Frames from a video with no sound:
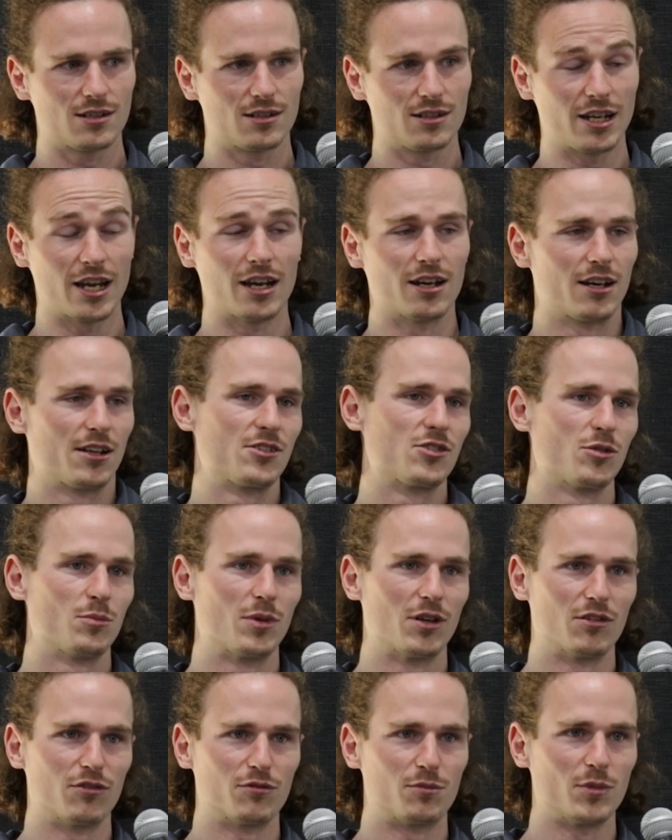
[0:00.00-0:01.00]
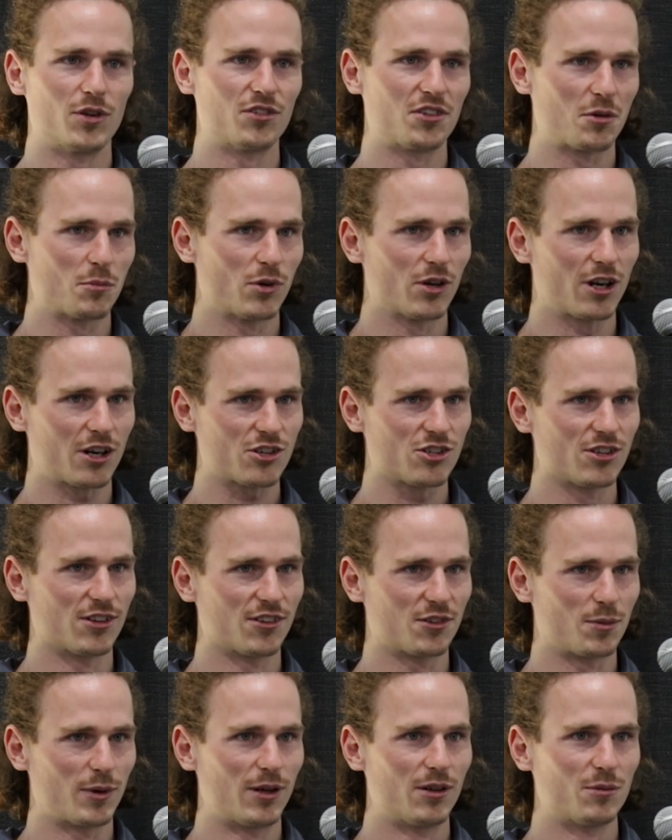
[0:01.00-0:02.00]
Yeah, I do a bit of music production
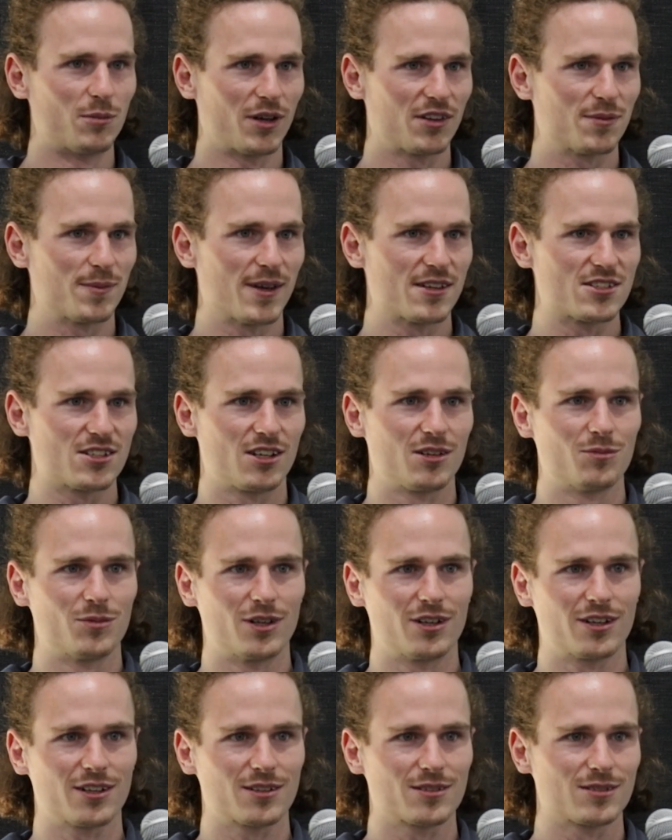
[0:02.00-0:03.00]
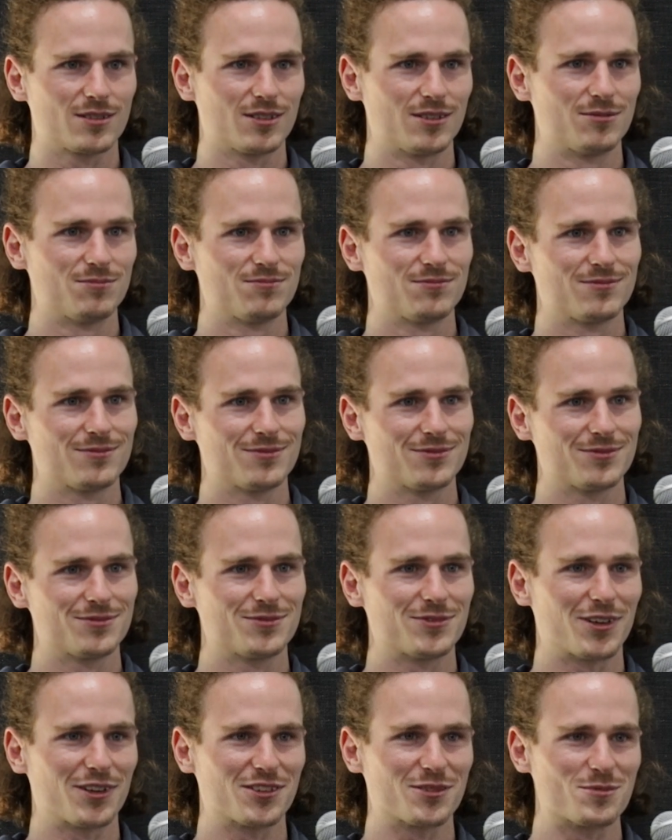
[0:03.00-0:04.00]
as well in my spare time when I can
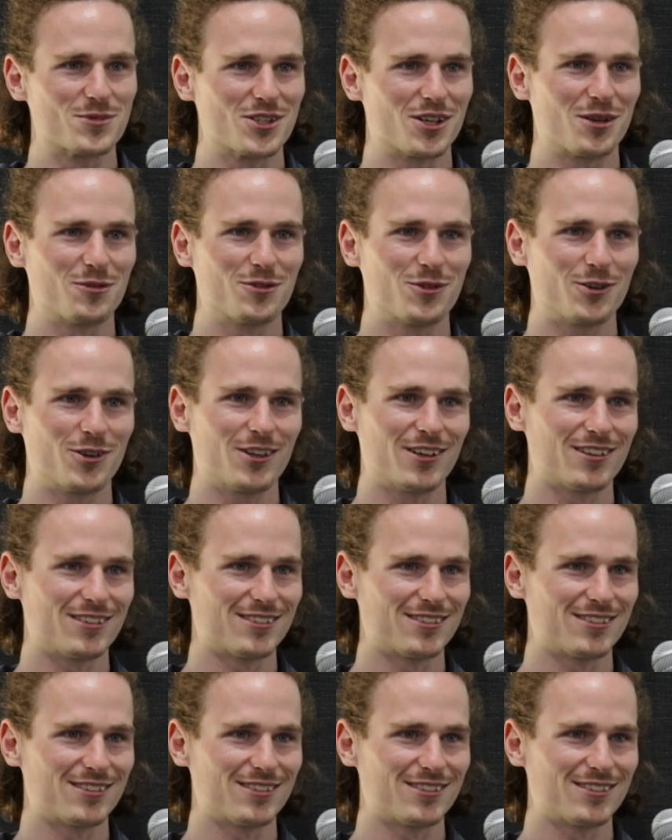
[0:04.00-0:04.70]
find some time for it.